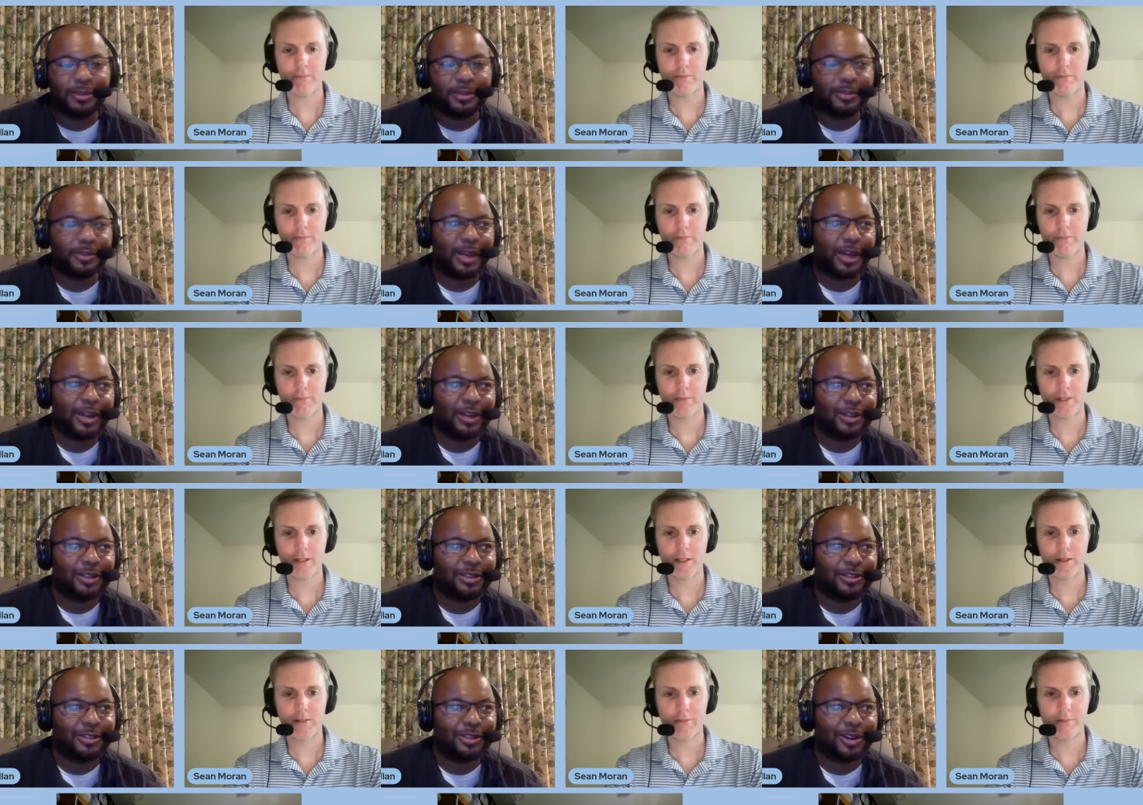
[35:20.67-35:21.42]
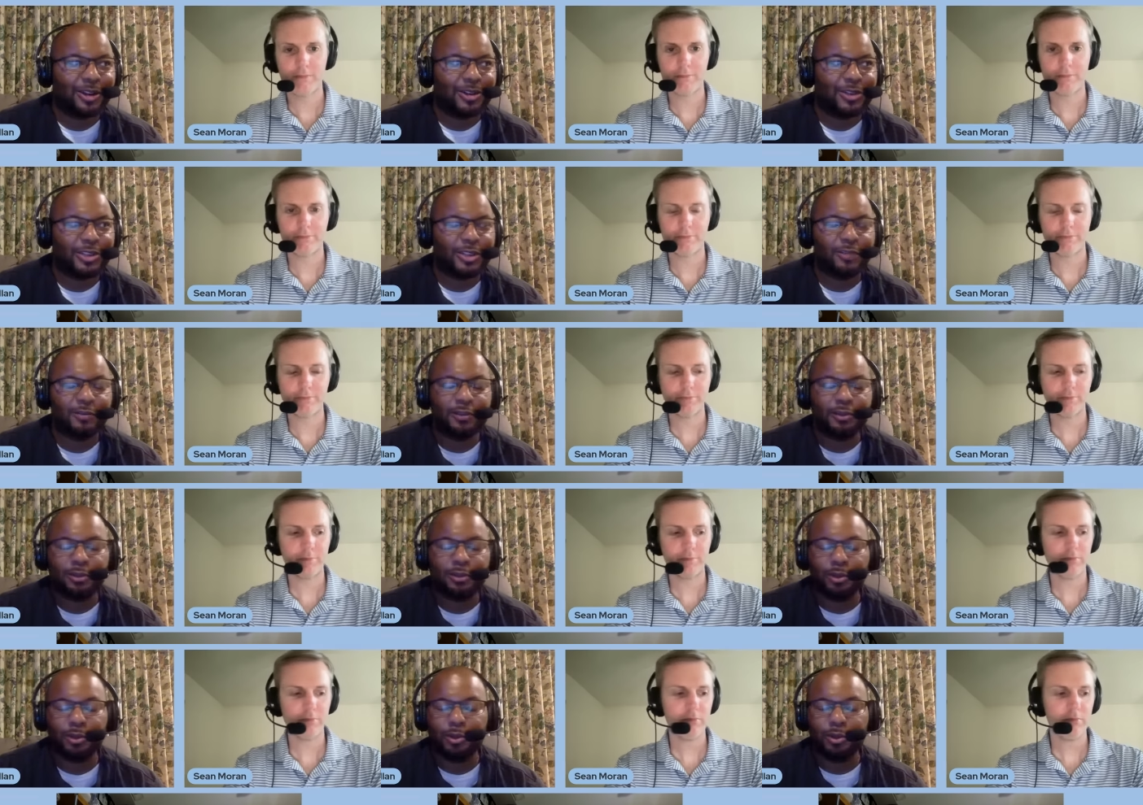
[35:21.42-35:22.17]
Speaker 1: is back, and Our Savior
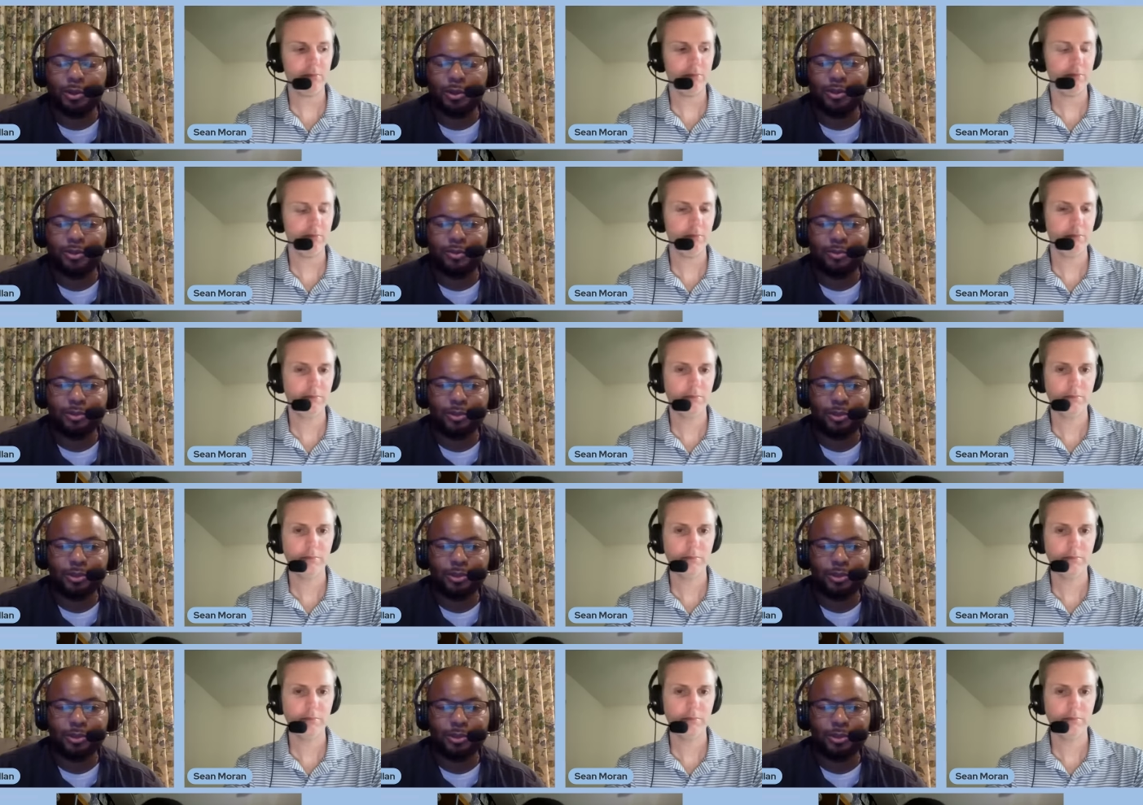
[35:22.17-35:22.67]
Lutheran will